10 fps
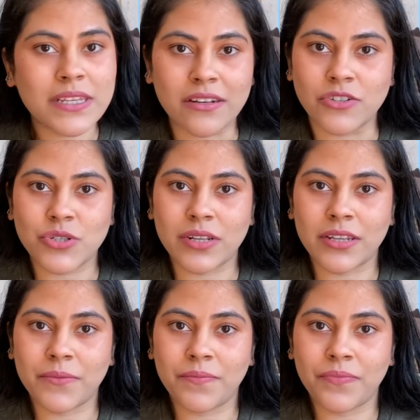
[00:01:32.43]

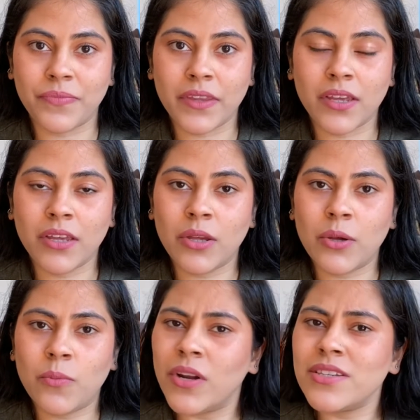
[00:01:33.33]
initially.
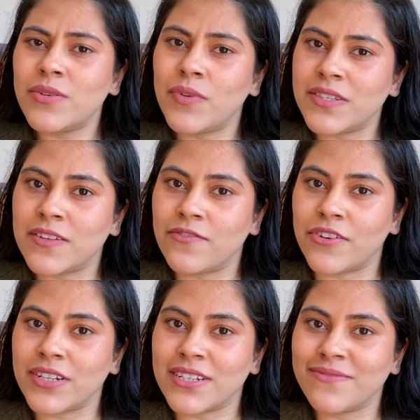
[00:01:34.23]
What is the reason for it?